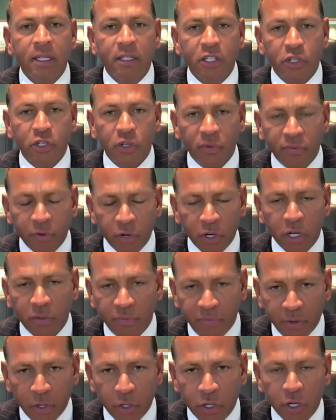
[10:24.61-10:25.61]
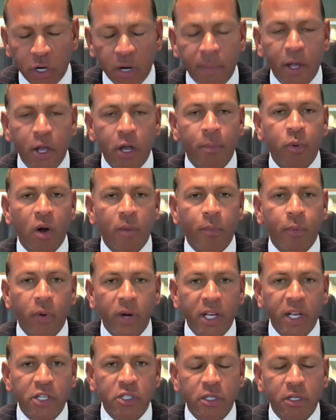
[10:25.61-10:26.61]
Did you feel good about your
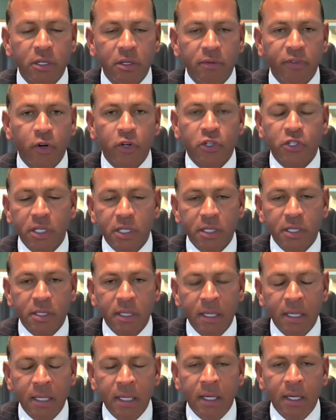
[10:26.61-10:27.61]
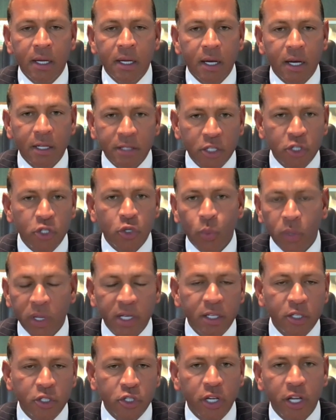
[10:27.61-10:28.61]
preparation versus did you
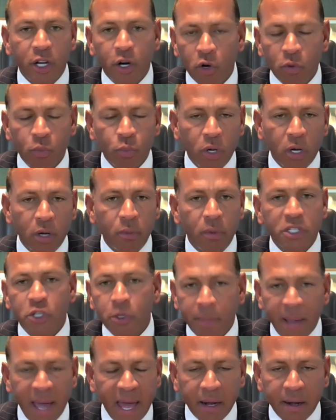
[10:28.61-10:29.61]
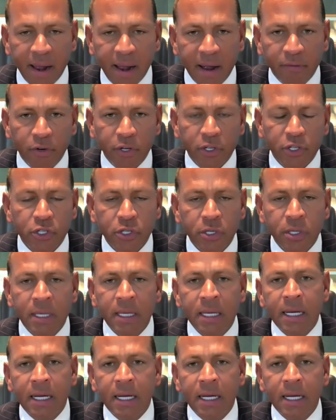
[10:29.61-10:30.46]
win? Did you hit a home run? What's your batting average?